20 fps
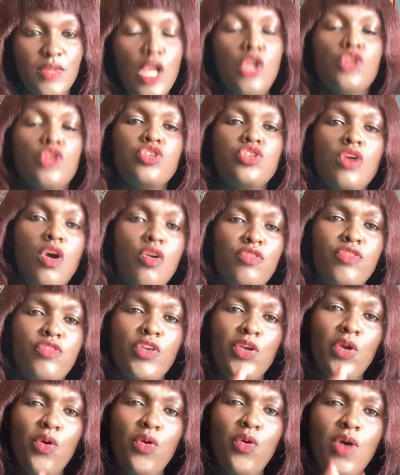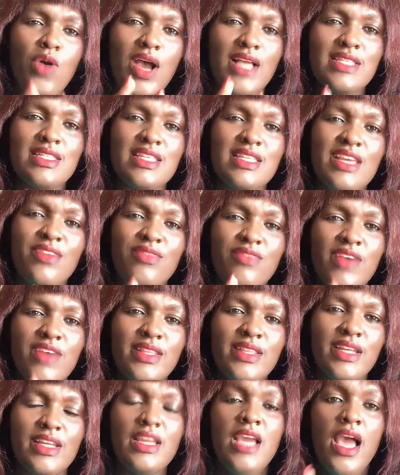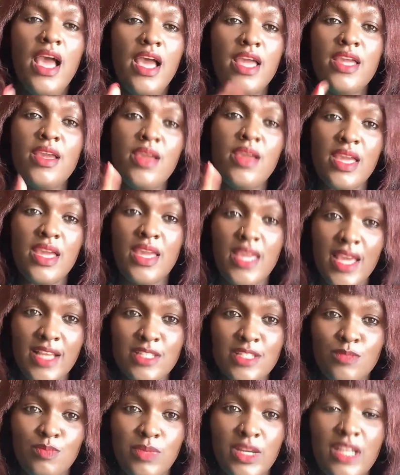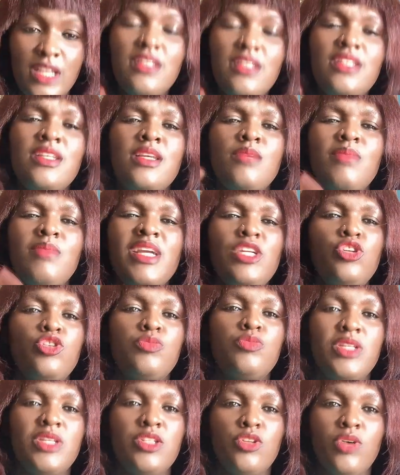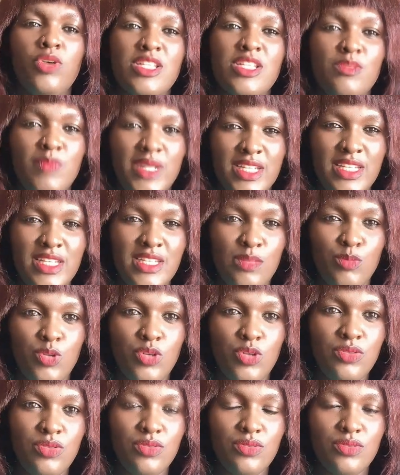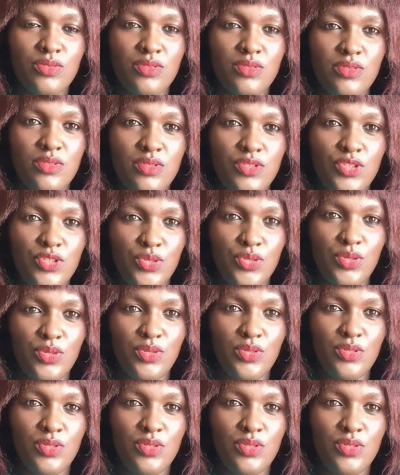So for you who has a father, he might not be your husband anymore, you know.